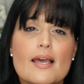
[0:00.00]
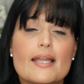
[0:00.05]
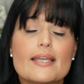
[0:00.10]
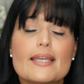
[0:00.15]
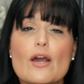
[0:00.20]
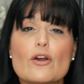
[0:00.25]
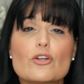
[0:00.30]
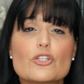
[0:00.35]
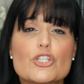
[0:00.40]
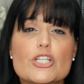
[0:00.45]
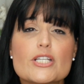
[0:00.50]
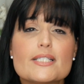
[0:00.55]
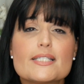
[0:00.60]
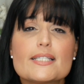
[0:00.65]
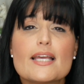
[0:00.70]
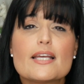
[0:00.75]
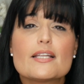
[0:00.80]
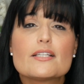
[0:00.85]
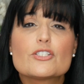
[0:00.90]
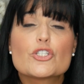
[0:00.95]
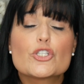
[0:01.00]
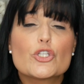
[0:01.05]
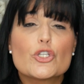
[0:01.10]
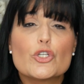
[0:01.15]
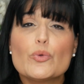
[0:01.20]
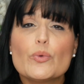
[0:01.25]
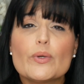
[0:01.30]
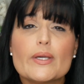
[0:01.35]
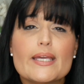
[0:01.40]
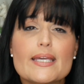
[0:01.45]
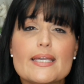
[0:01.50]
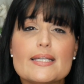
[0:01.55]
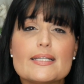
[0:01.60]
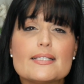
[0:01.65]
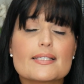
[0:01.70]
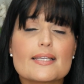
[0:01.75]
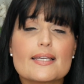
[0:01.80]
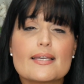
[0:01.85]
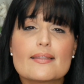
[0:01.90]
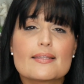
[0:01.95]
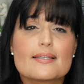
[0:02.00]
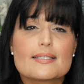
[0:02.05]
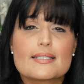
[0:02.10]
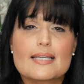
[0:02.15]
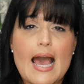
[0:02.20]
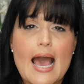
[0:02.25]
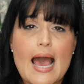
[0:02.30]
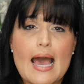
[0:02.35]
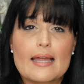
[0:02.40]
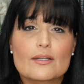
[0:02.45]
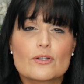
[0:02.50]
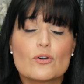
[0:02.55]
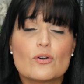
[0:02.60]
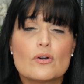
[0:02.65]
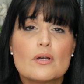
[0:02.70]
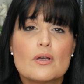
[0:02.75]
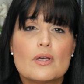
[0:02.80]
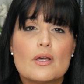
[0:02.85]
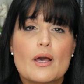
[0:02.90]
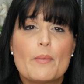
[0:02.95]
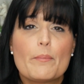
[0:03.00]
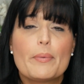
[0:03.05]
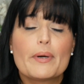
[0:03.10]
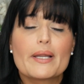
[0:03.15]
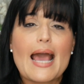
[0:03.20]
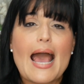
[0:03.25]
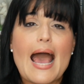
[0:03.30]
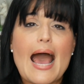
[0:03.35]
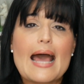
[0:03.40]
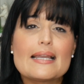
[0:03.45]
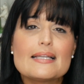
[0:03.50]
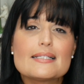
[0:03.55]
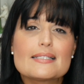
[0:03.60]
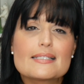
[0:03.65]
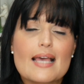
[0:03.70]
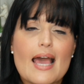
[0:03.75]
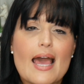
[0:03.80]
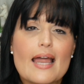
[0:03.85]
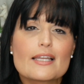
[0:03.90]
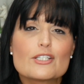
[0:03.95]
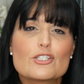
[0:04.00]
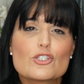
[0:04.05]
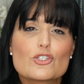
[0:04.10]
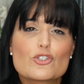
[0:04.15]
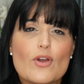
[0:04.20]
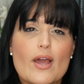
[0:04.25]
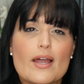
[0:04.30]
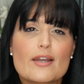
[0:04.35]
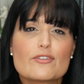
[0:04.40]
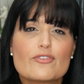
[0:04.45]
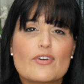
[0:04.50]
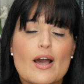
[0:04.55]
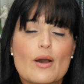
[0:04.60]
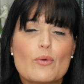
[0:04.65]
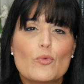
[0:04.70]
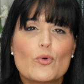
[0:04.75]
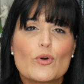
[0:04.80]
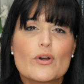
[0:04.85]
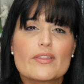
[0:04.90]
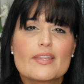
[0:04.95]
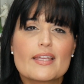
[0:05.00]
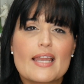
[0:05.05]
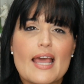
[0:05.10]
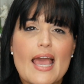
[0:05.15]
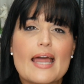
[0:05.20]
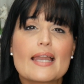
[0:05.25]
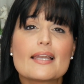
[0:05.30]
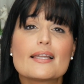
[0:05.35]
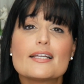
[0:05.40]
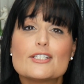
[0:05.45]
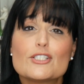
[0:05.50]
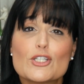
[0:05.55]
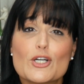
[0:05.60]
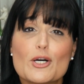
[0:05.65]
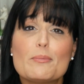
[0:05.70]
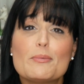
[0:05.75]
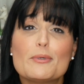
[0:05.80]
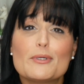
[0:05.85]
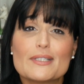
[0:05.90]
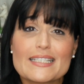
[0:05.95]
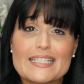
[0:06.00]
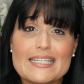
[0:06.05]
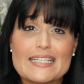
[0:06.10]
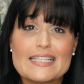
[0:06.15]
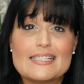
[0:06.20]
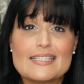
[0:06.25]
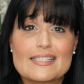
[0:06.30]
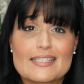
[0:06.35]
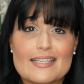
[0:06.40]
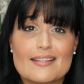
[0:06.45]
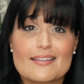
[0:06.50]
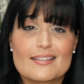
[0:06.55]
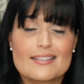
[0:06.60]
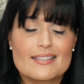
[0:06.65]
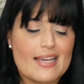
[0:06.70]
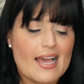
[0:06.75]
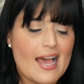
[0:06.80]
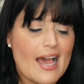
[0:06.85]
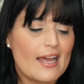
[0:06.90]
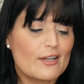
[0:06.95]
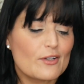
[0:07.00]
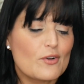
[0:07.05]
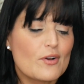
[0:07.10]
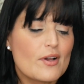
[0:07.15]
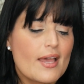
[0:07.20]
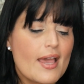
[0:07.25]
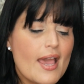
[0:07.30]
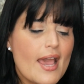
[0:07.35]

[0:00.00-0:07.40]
Now she said 2 E's in the title, but I decided to try to find one that had double E's in the title.